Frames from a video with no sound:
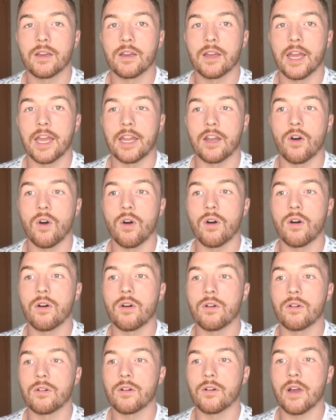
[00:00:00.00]
and
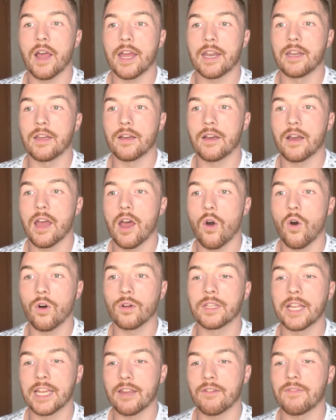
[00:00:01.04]
all
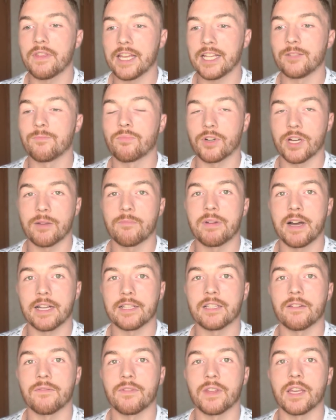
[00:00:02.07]
negative things bring
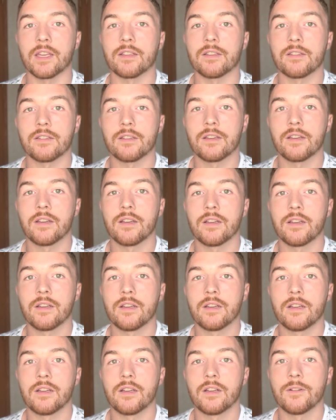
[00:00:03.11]
positive things.
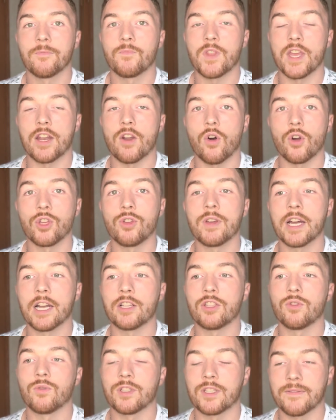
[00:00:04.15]
And all you got to
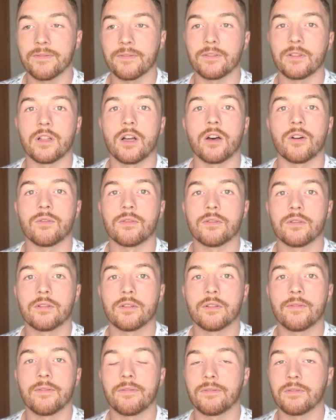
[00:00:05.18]
do is flow
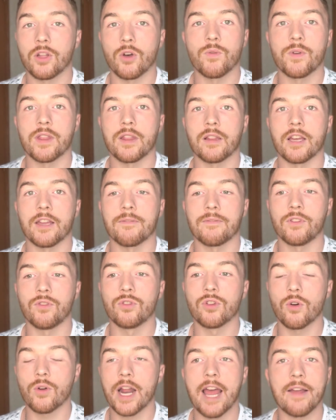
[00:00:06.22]
with life. You
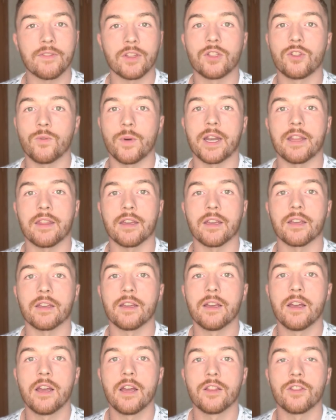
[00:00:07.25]
don't have to do anything.
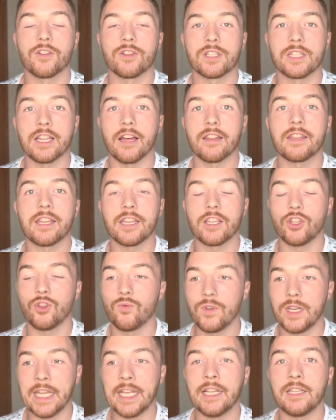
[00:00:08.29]
There's nothing you
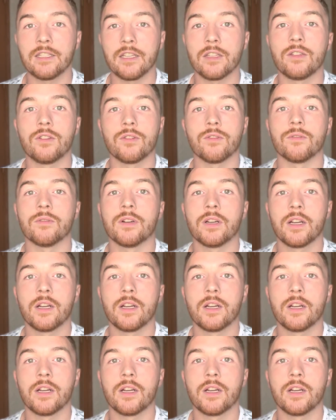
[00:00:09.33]
need to do